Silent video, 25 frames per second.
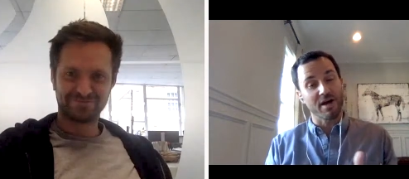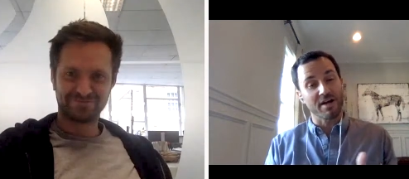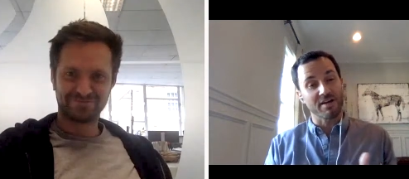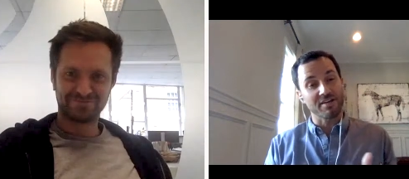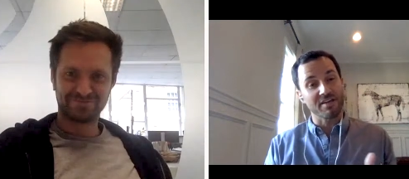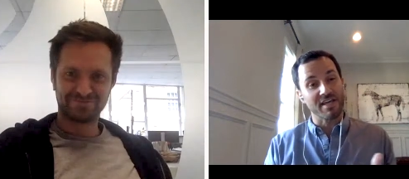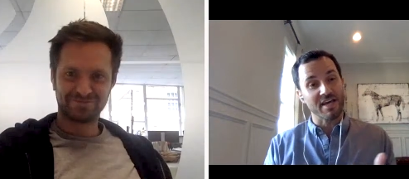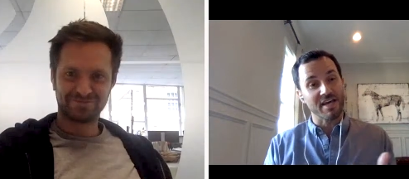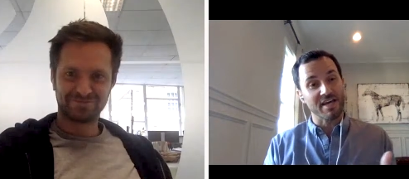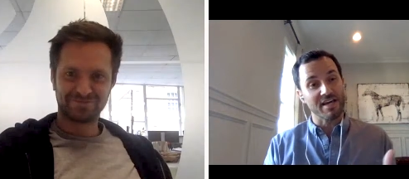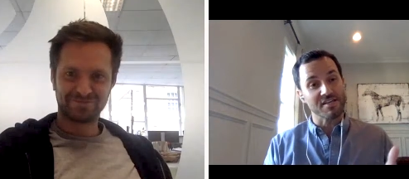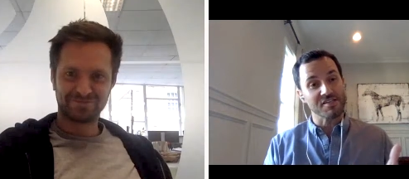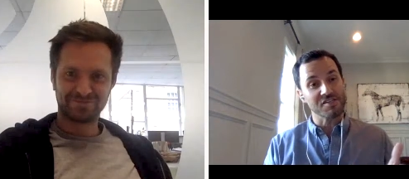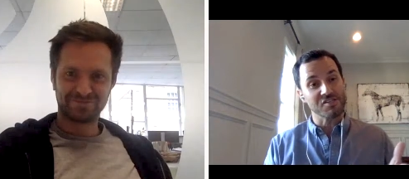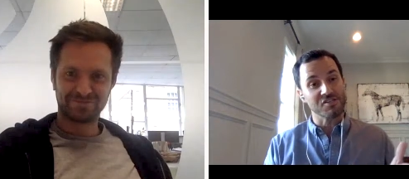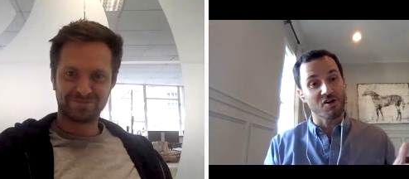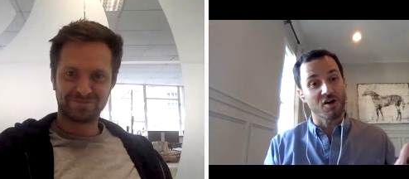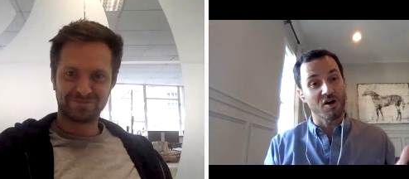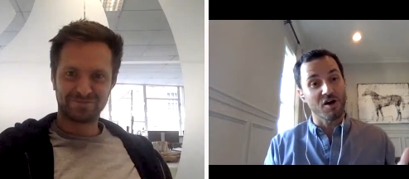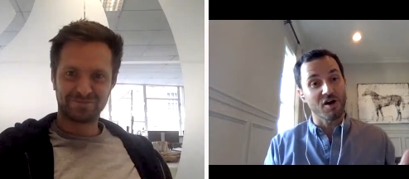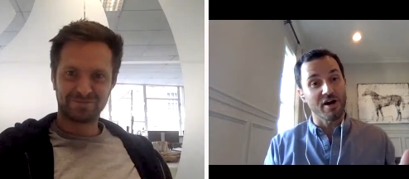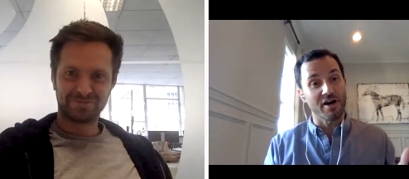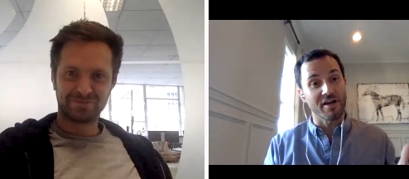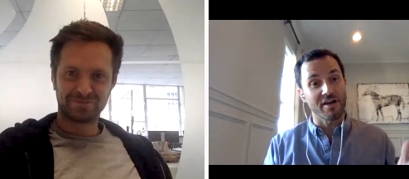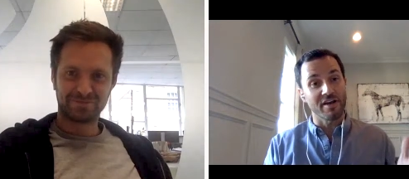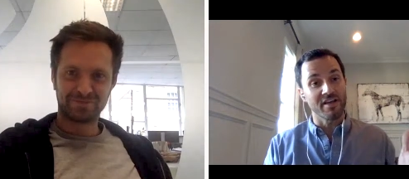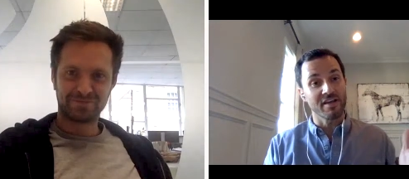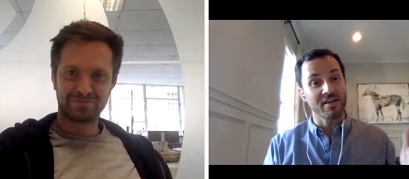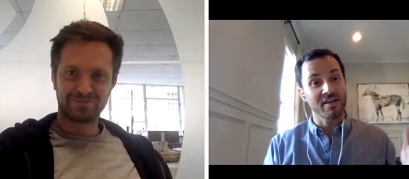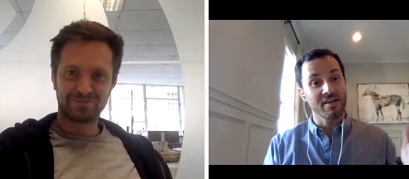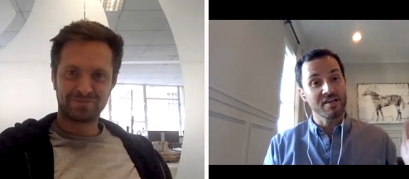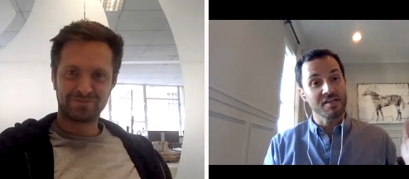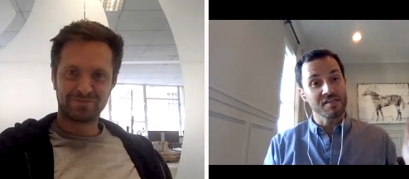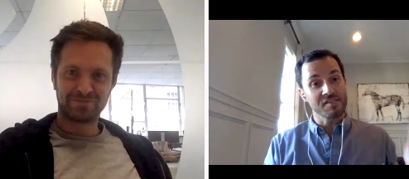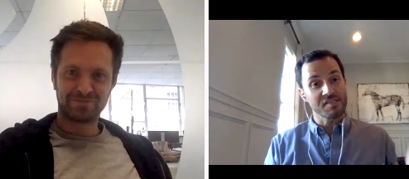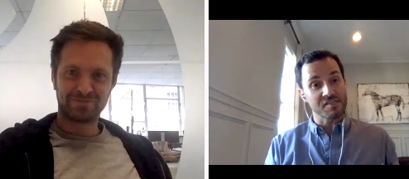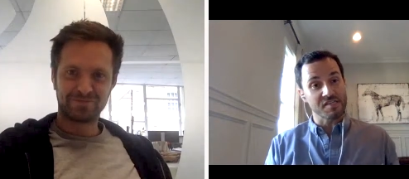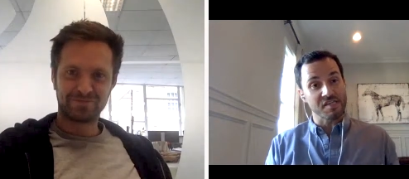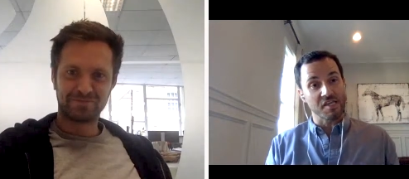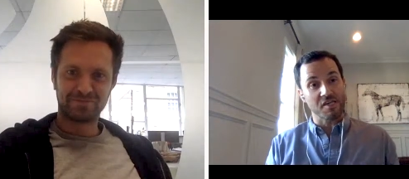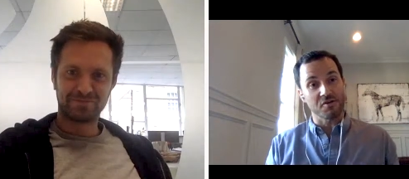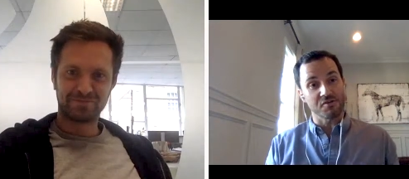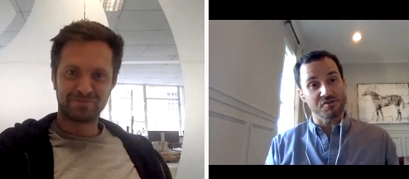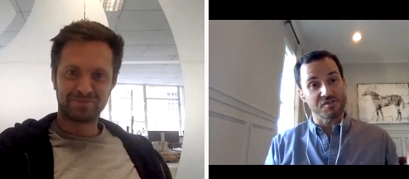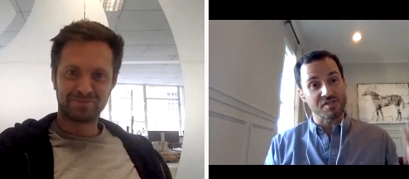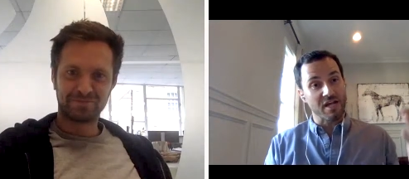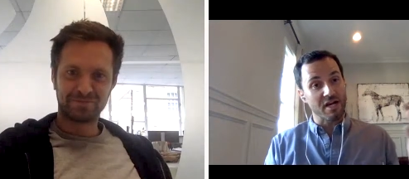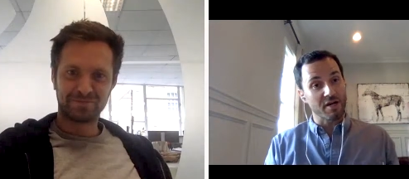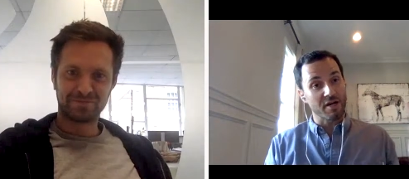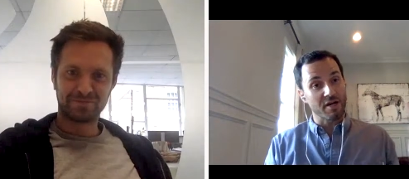Speaker 1: podcasts on
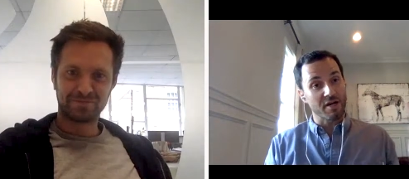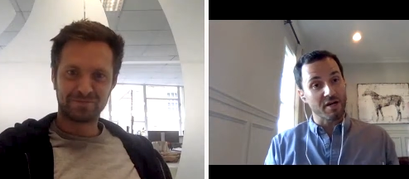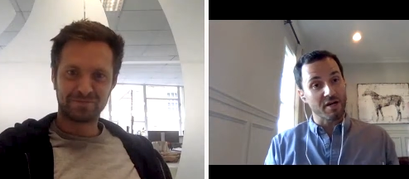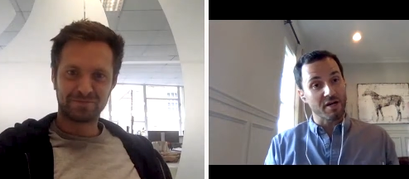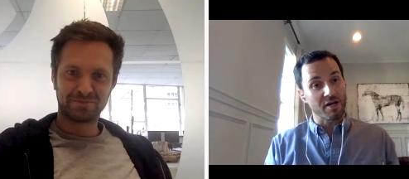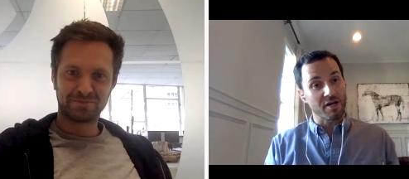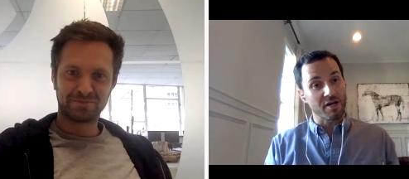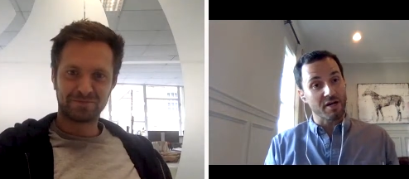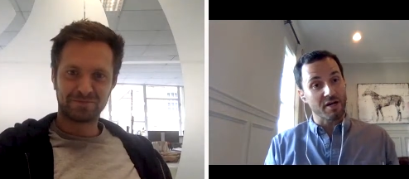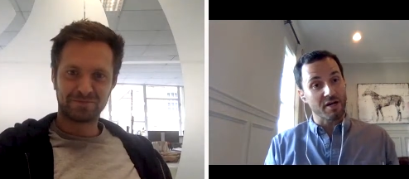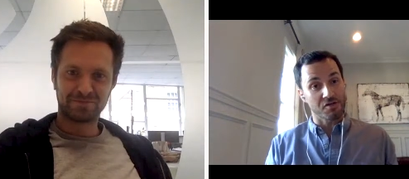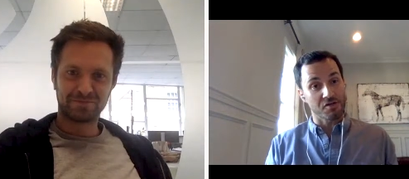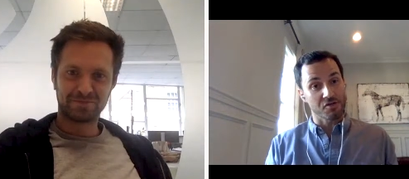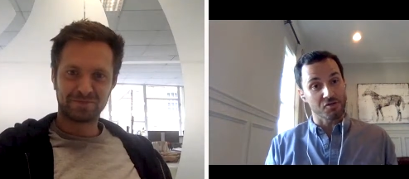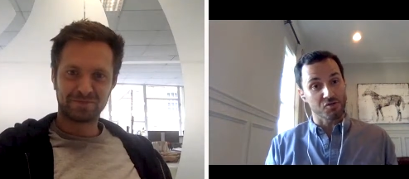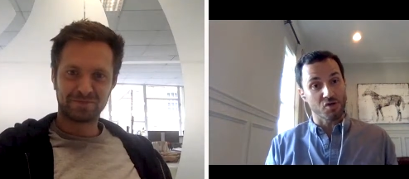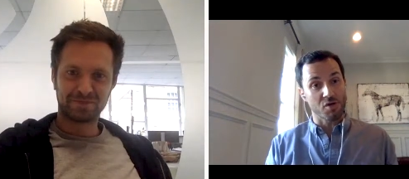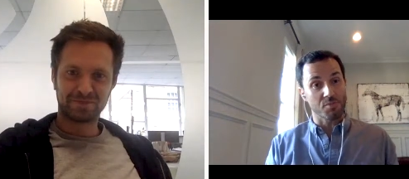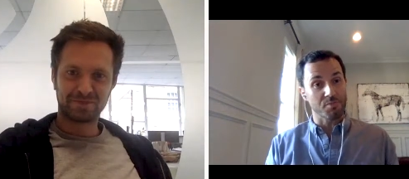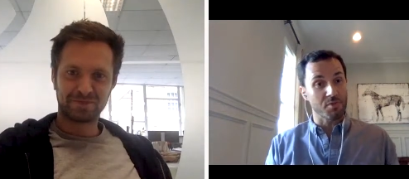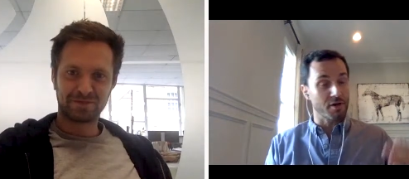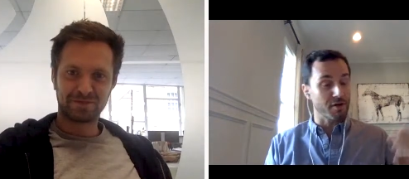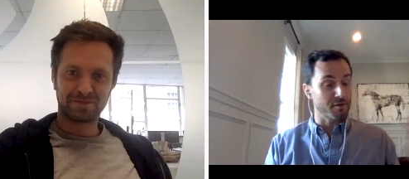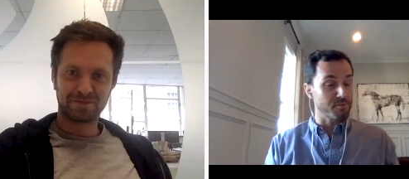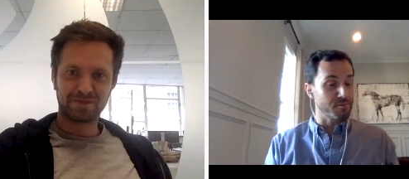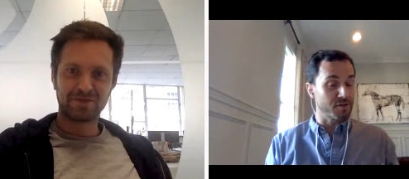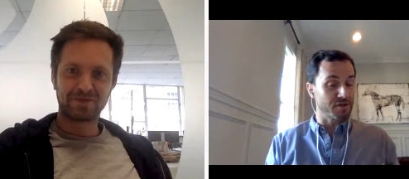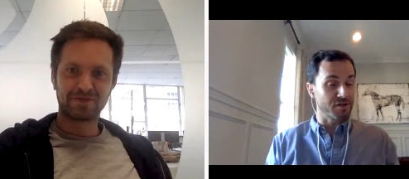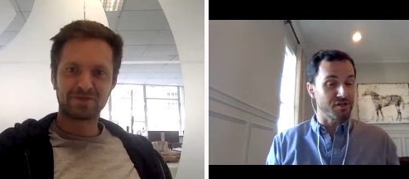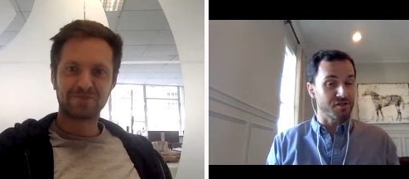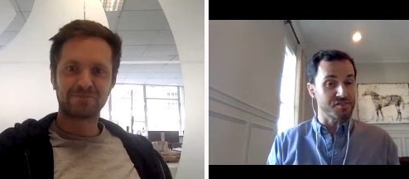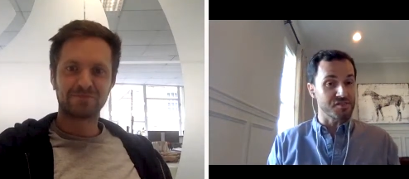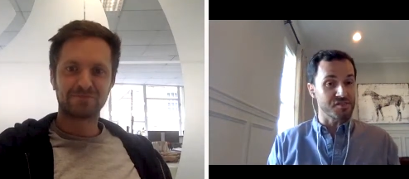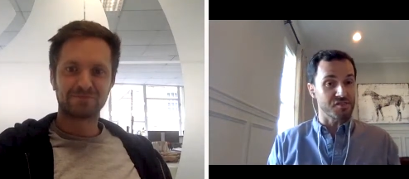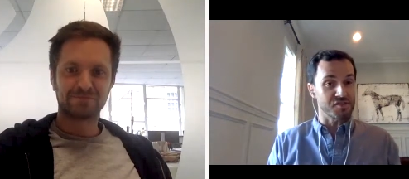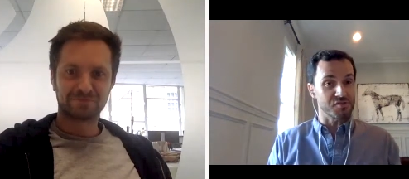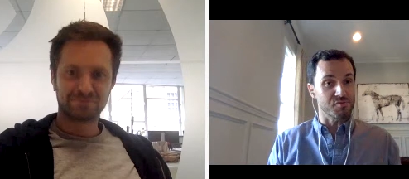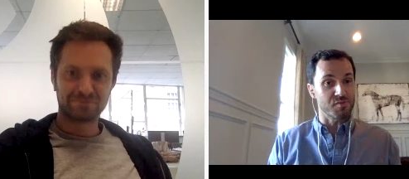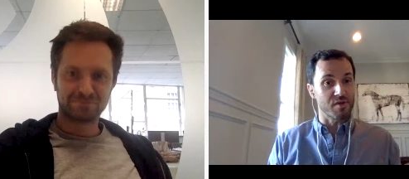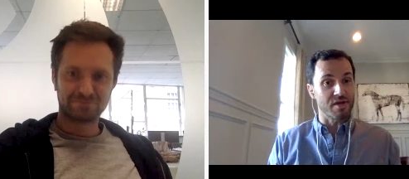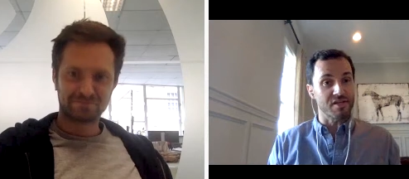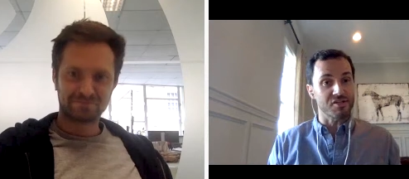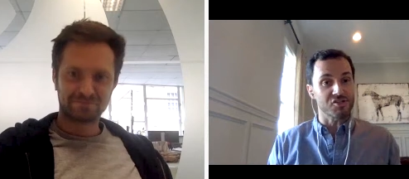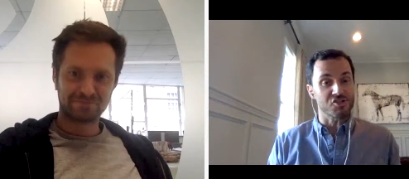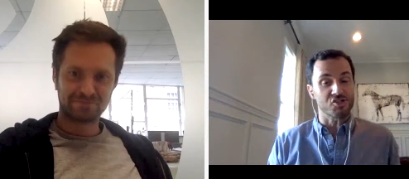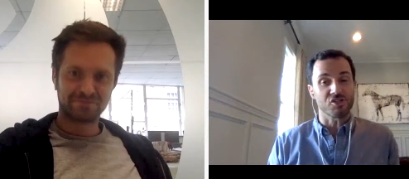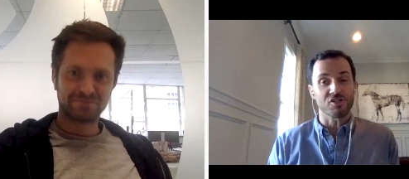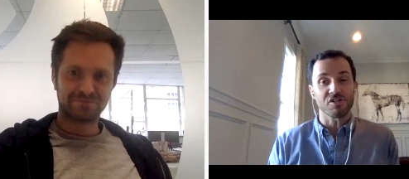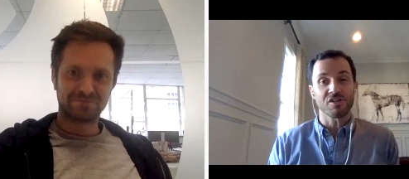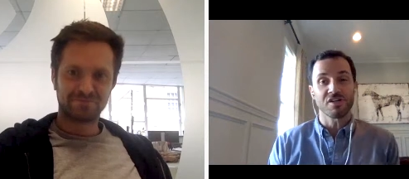sales and how to be a good sales rep, how to be a good sales
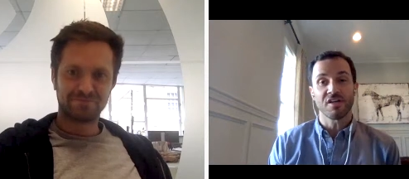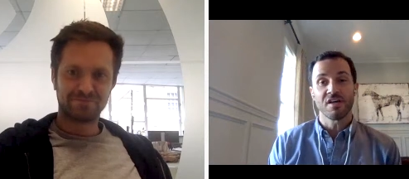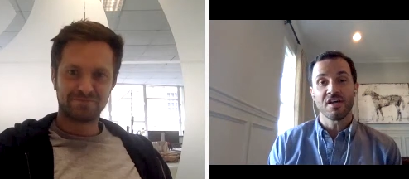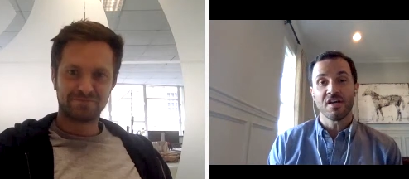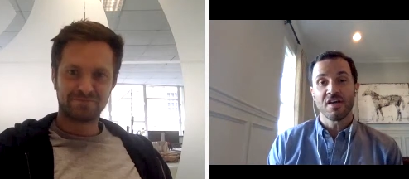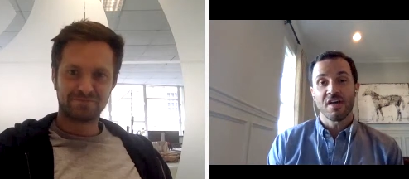manager.